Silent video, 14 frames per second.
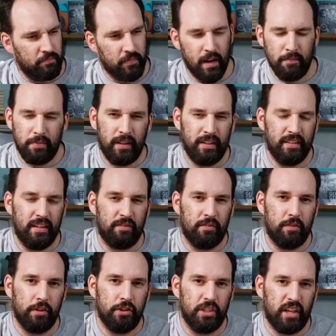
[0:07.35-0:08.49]
Completely different
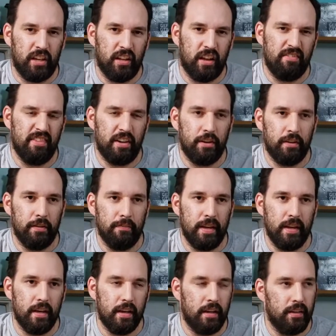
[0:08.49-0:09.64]
for the channel. I figured it'd
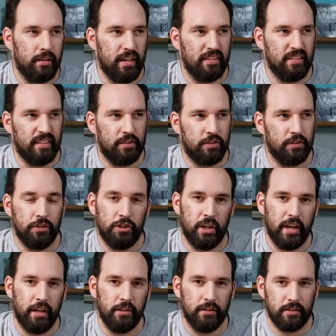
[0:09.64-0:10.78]
be a nice, interesting
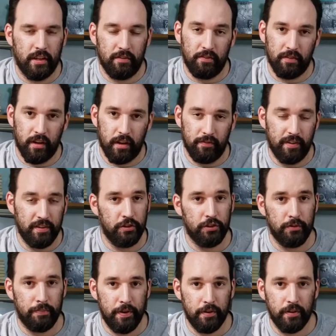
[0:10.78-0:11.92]
change instead of vintage
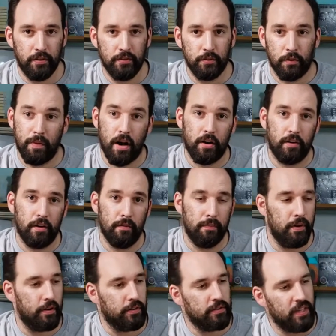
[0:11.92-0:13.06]
computers or modern
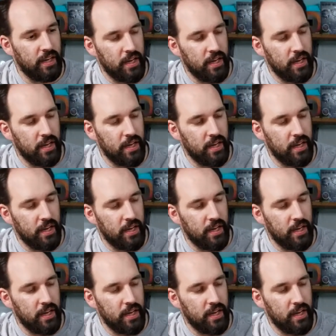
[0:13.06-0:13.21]
computers.